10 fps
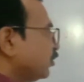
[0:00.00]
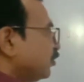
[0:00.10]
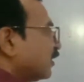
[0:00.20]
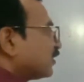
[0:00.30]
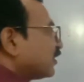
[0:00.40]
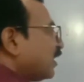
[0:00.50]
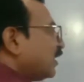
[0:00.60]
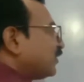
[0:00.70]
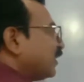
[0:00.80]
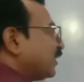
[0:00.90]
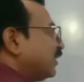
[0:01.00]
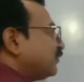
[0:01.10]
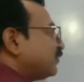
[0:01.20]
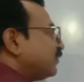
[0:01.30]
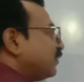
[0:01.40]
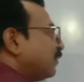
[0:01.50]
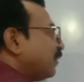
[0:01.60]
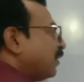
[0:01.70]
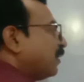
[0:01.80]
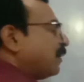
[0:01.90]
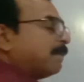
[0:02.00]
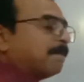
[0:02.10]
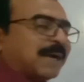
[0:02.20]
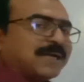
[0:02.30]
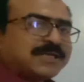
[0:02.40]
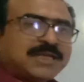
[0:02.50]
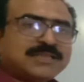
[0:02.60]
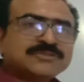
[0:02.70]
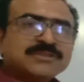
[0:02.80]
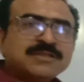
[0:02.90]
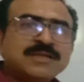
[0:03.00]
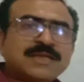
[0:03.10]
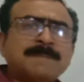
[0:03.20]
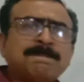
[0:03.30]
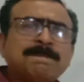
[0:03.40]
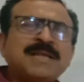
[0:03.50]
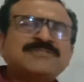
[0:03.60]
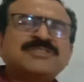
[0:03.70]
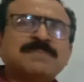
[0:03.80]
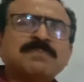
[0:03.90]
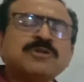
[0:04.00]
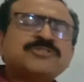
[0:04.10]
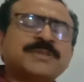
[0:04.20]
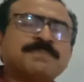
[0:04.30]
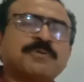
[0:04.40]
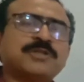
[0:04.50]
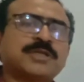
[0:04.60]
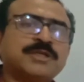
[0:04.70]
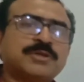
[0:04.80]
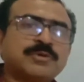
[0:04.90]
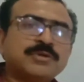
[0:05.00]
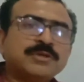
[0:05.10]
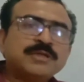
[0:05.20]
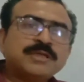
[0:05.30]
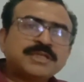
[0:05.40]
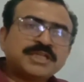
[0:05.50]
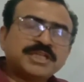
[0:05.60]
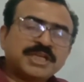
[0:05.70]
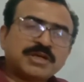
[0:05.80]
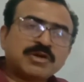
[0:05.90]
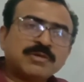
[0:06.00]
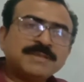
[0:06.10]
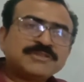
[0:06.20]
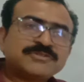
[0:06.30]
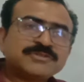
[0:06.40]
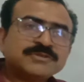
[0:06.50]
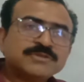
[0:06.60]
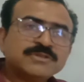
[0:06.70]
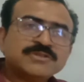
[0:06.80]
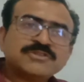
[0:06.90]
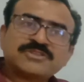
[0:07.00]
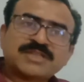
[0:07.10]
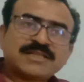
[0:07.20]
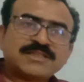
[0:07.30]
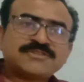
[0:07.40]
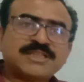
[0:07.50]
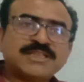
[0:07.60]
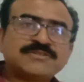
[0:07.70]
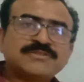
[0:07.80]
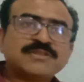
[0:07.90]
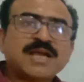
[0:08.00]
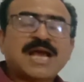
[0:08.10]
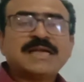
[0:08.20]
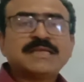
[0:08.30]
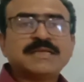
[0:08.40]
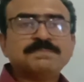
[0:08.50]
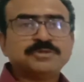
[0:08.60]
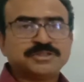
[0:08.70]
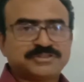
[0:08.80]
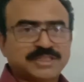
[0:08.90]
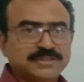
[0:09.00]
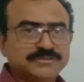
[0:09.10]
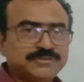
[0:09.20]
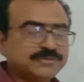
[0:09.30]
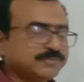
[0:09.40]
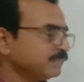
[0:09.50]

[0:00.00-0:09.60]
Your third thing is matrix can play the most important role in economics, statistics and computer science.